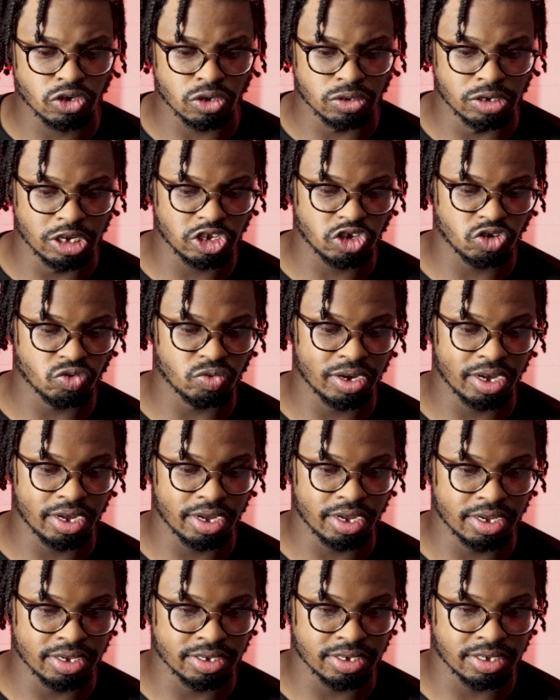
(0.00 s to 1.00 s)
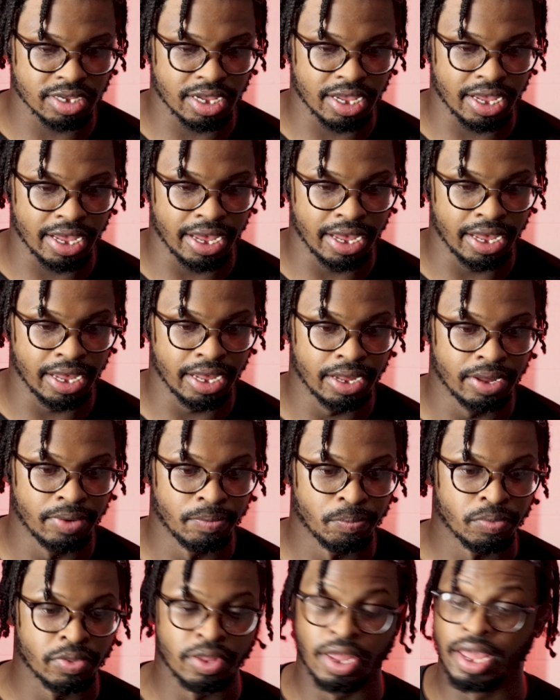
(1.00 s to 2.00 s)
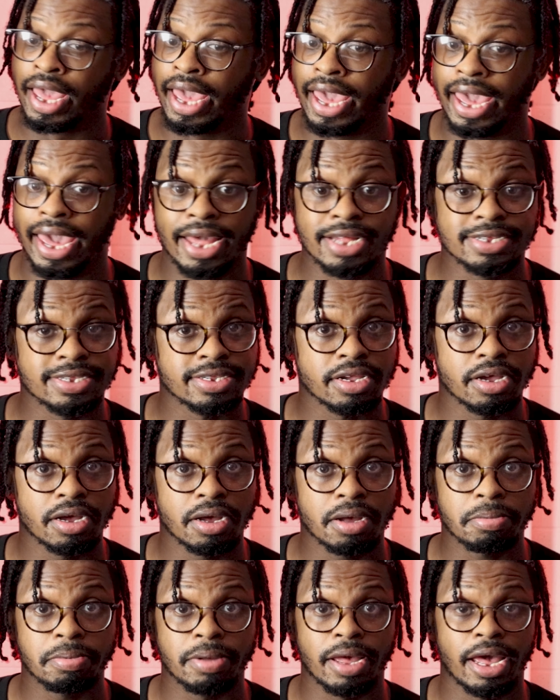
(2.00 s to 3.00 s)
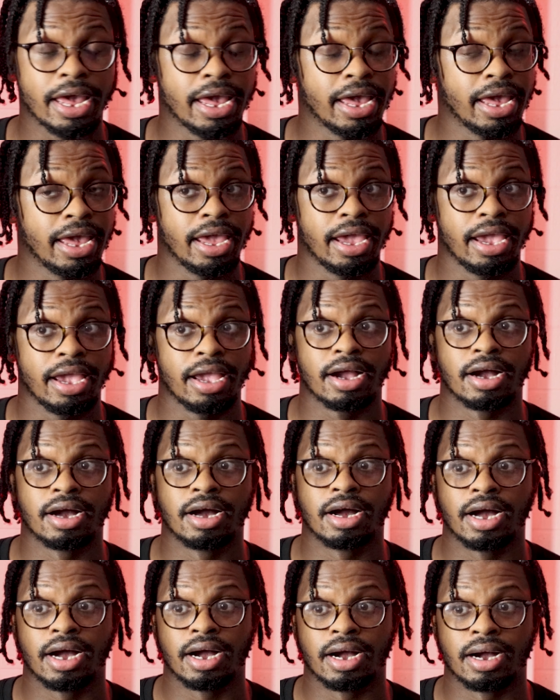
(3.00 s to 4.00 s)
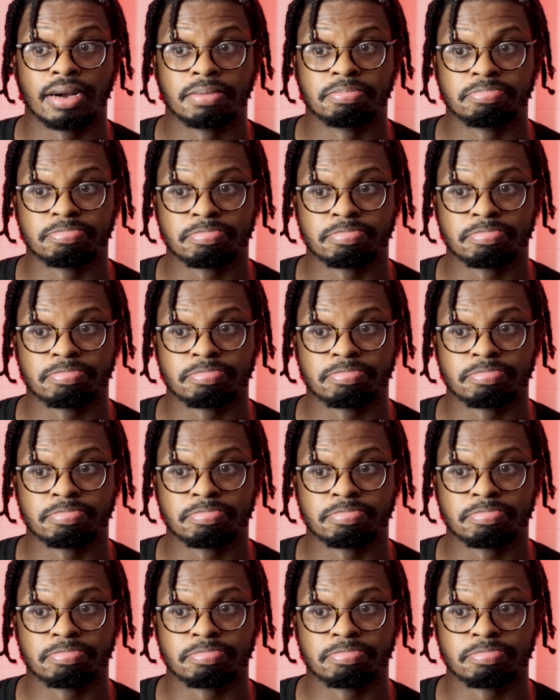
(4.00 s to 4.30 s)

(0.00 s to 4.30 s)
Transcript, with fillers: So this was a heads up, a uh,